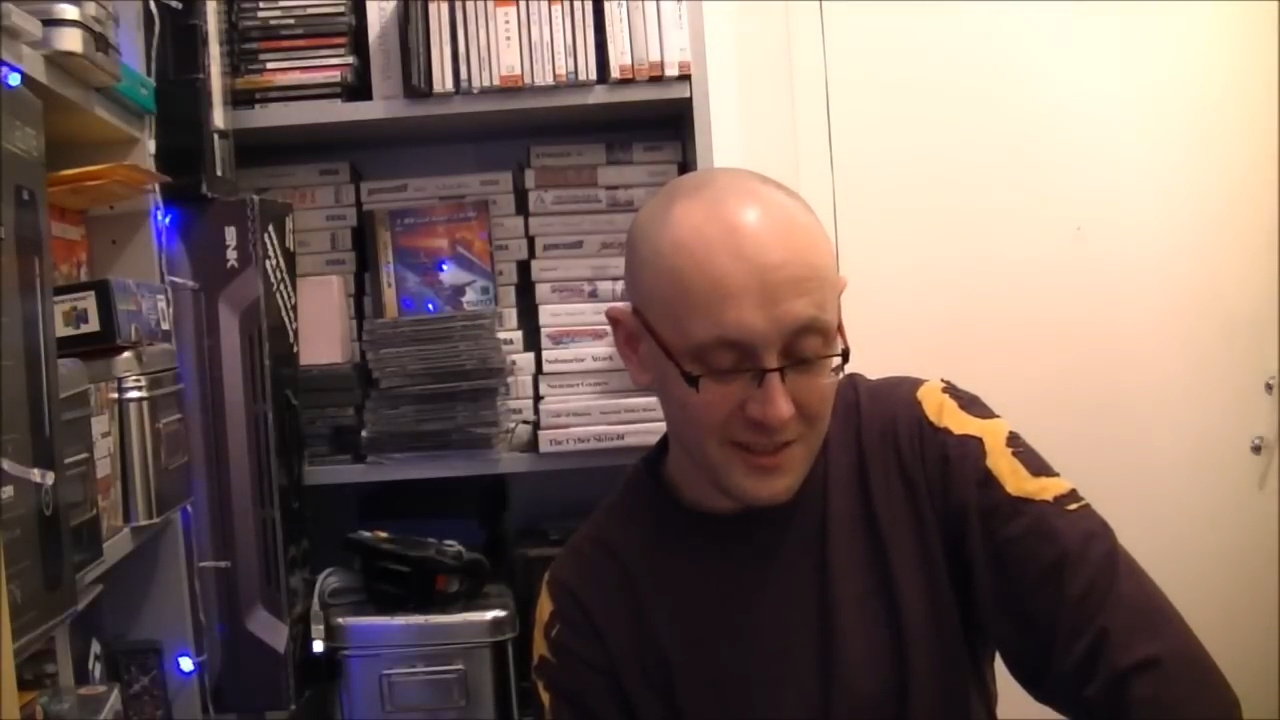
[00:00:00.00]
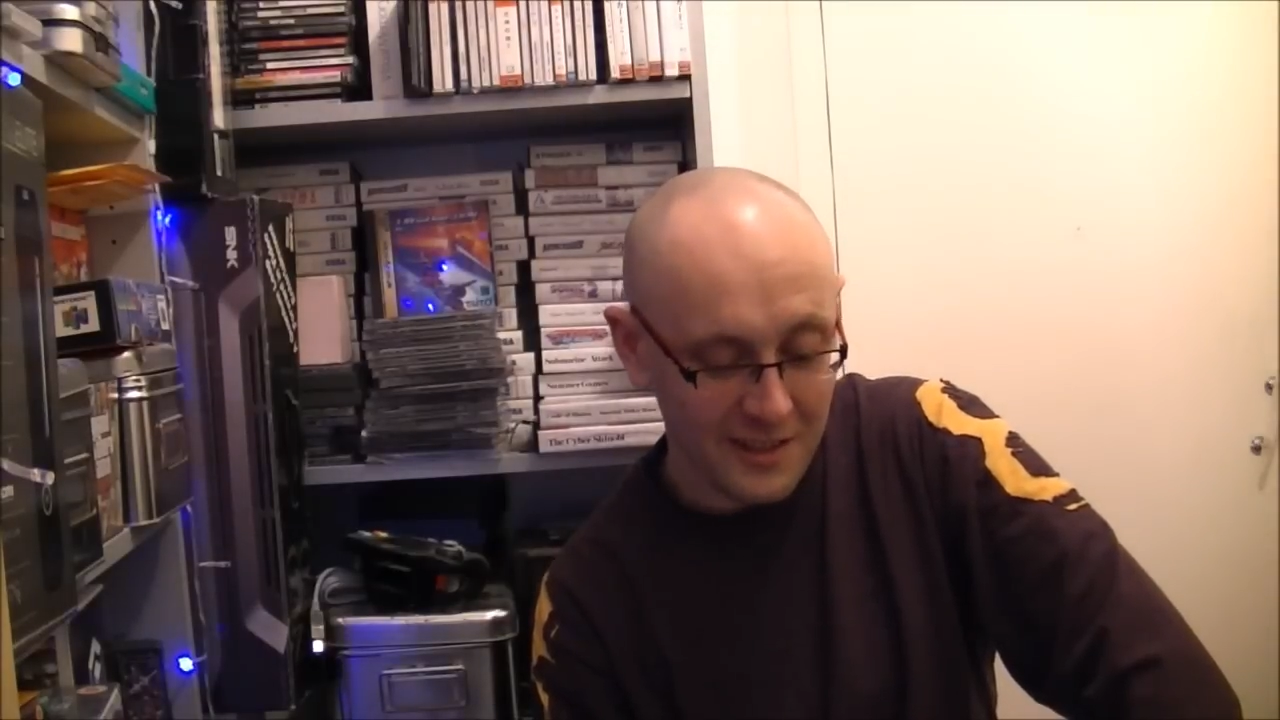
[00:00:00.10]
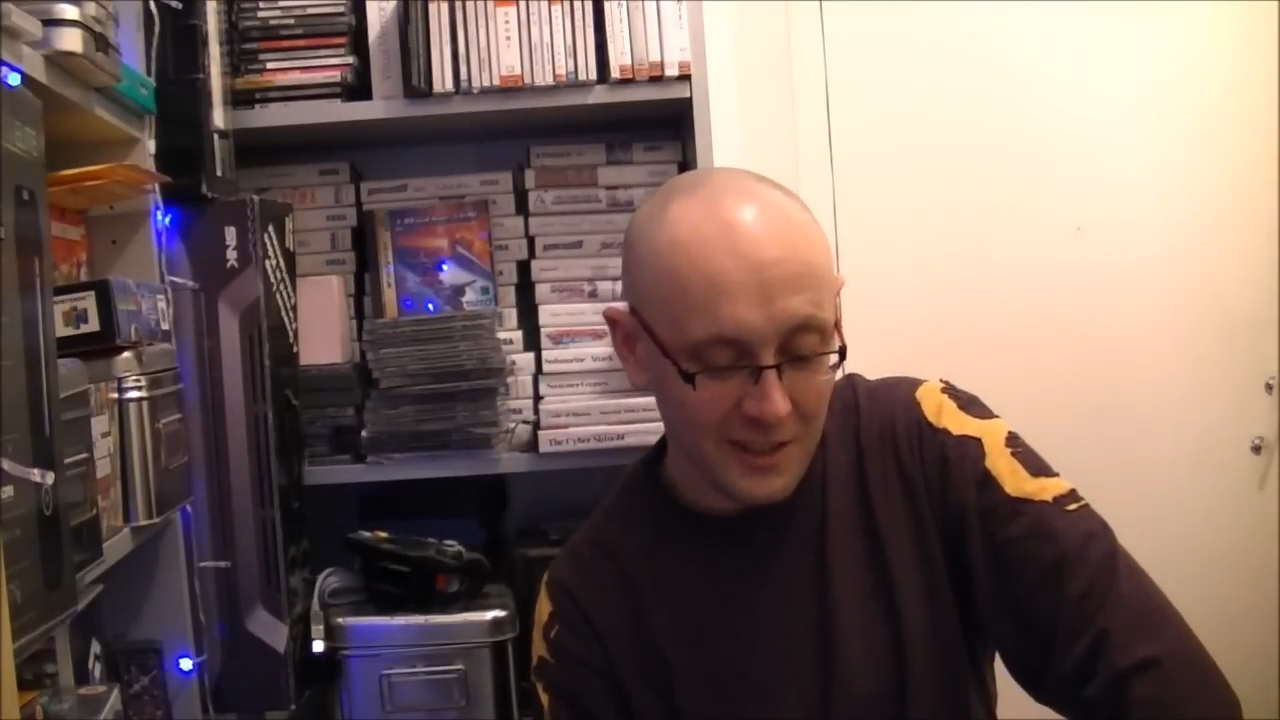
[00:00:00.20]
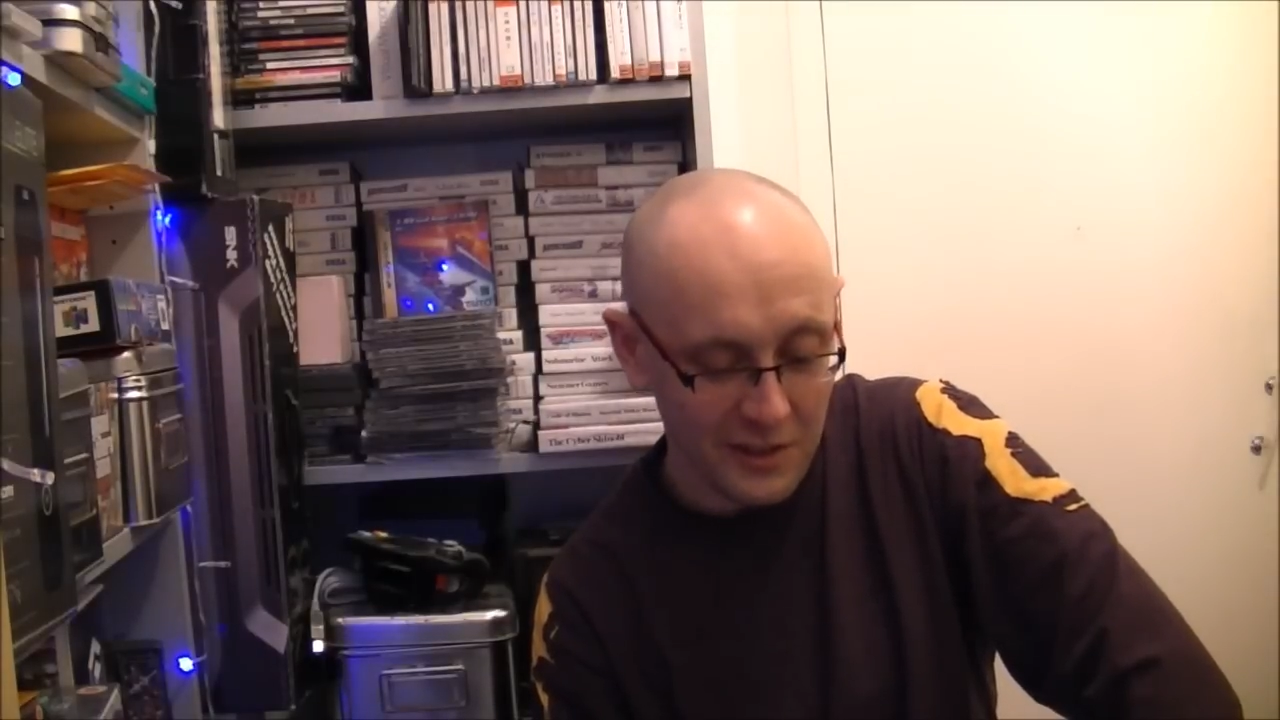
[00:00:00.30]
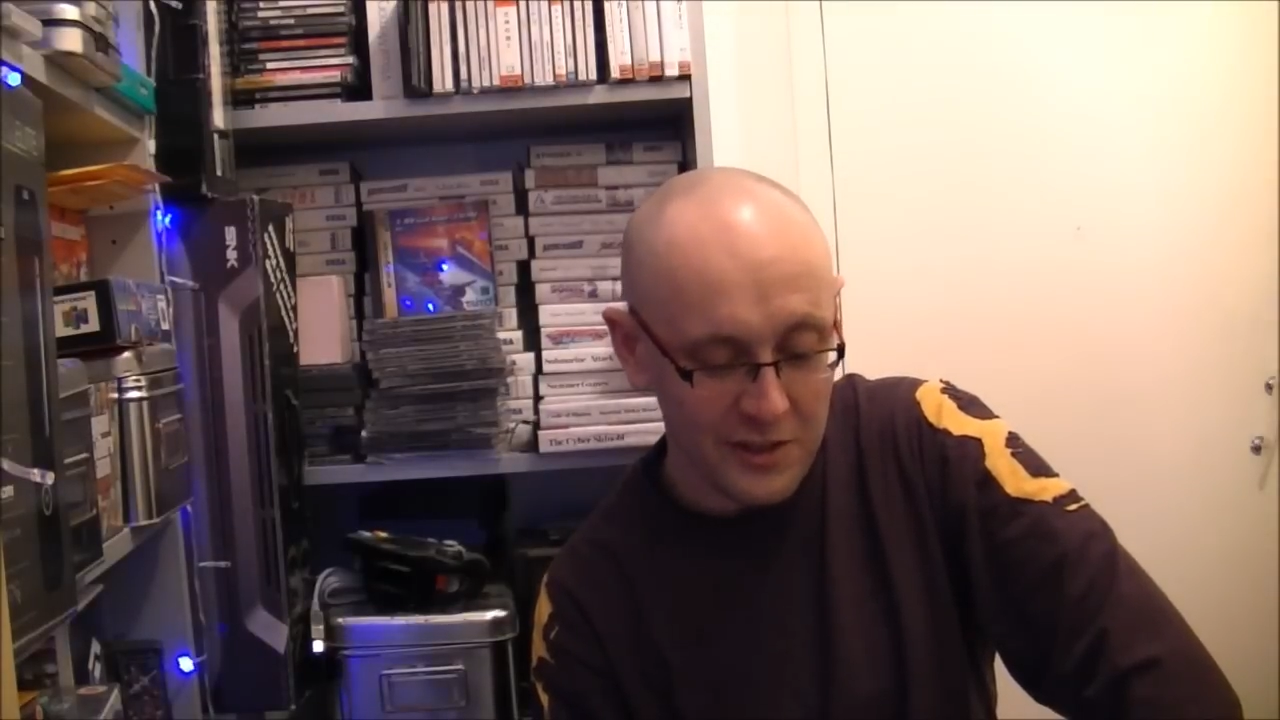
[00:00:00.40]

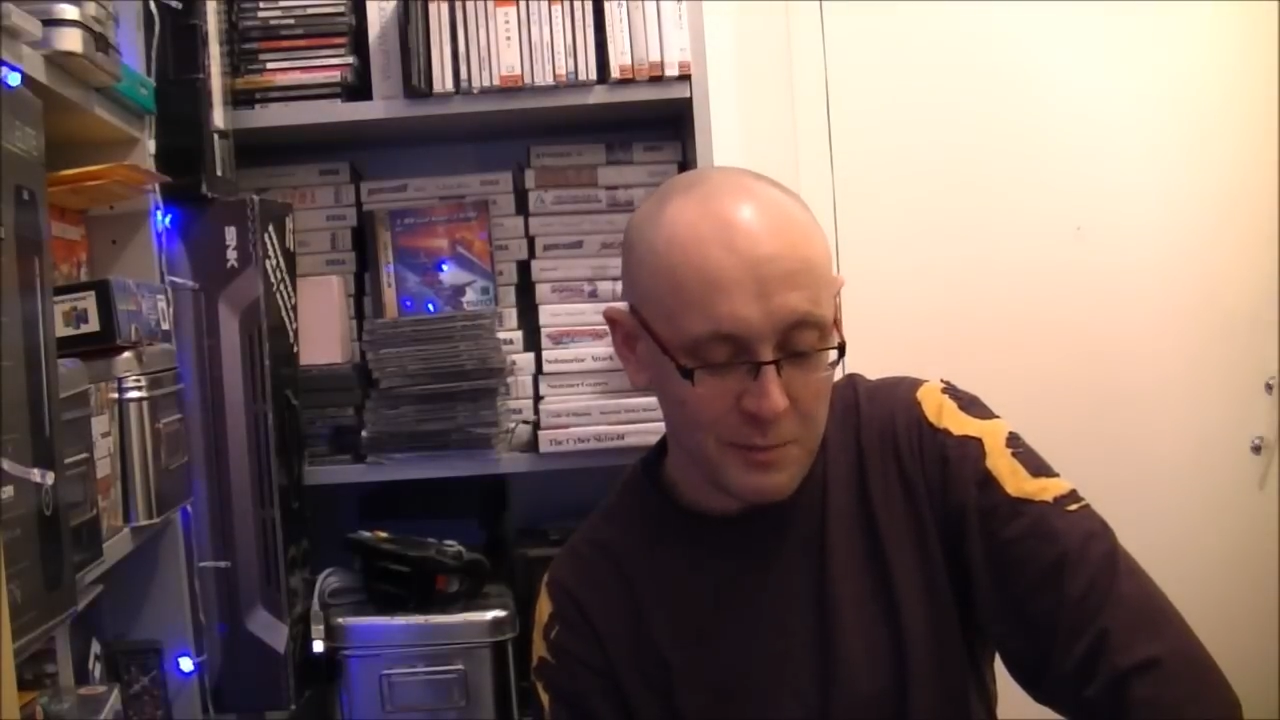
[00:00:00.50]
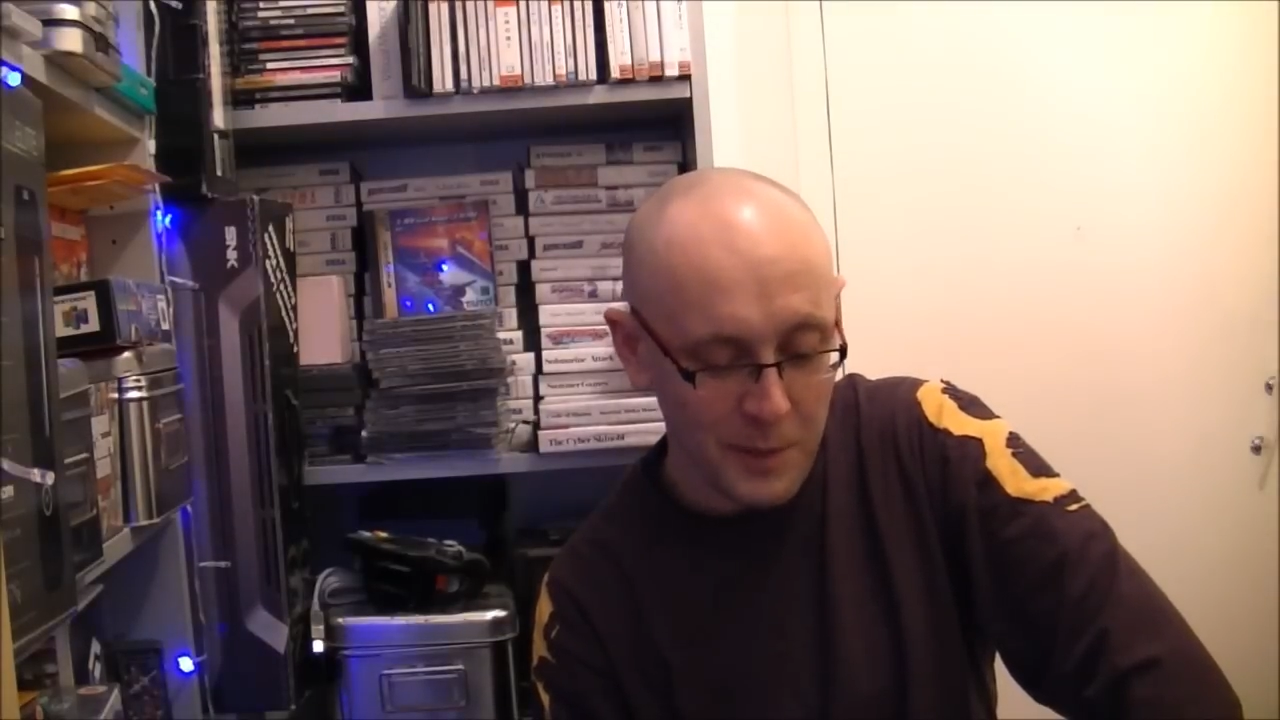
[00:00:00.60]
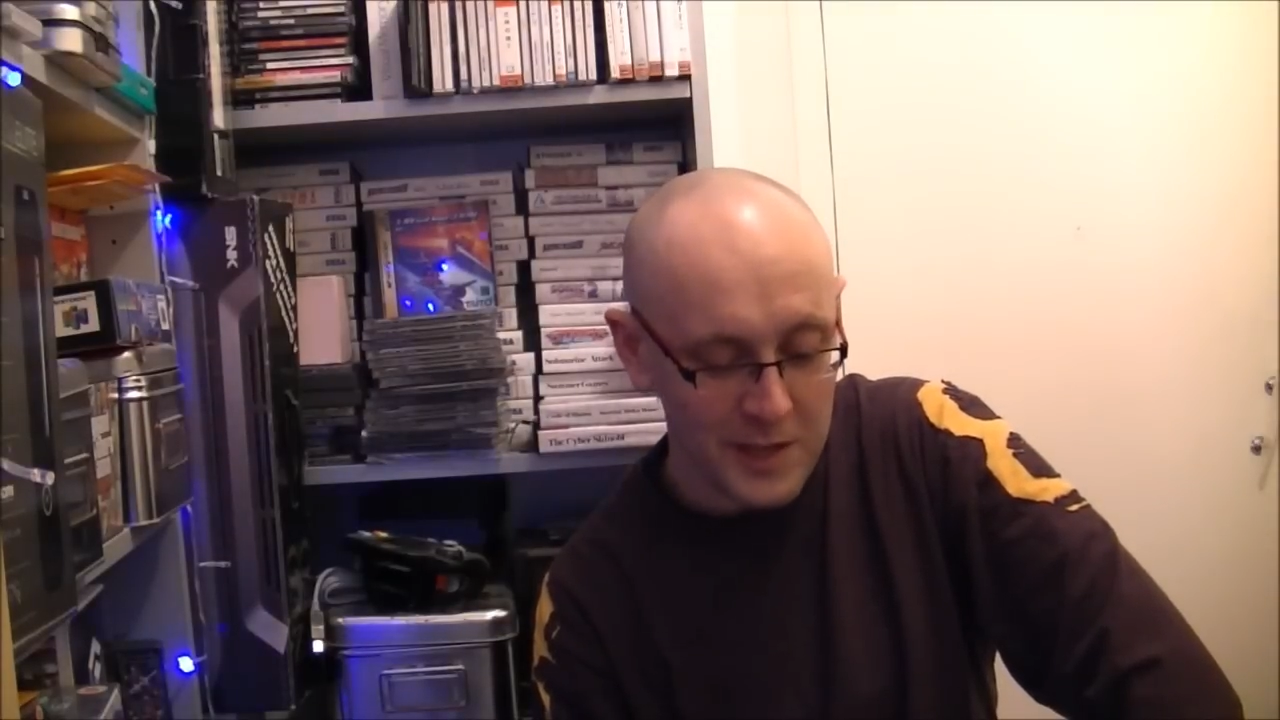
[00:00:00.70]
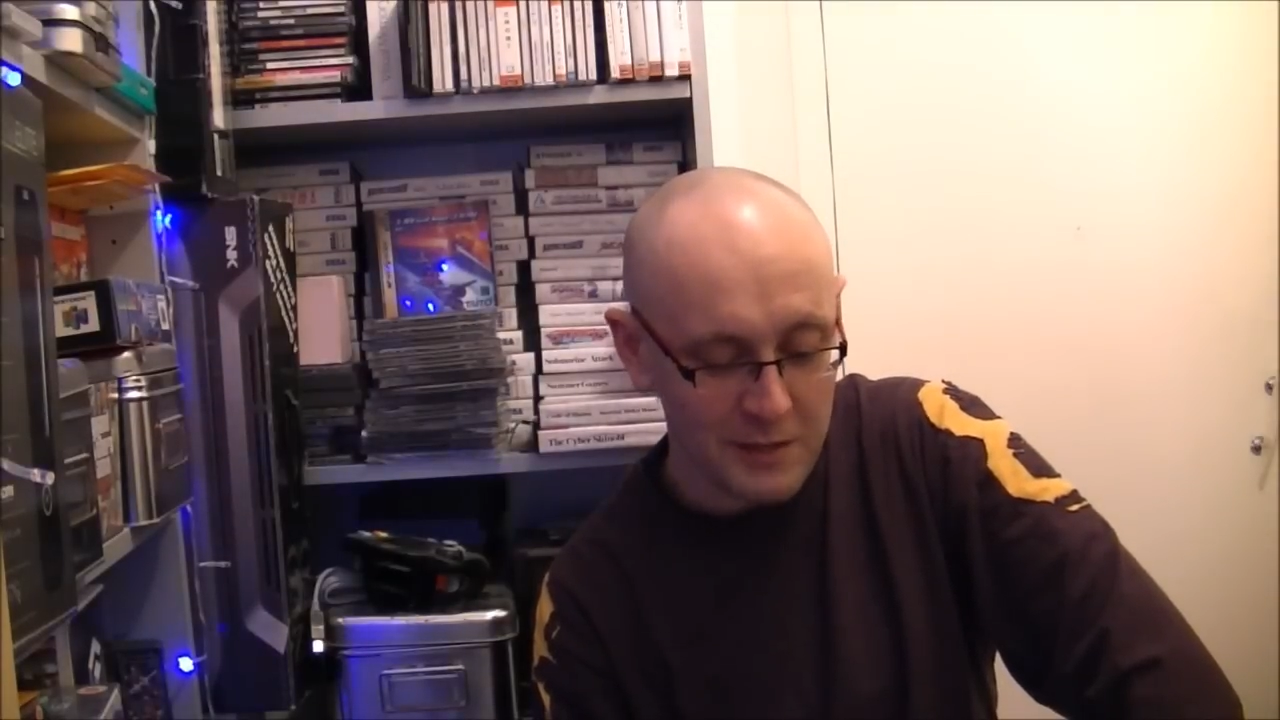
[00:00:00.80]
you know, this is a piece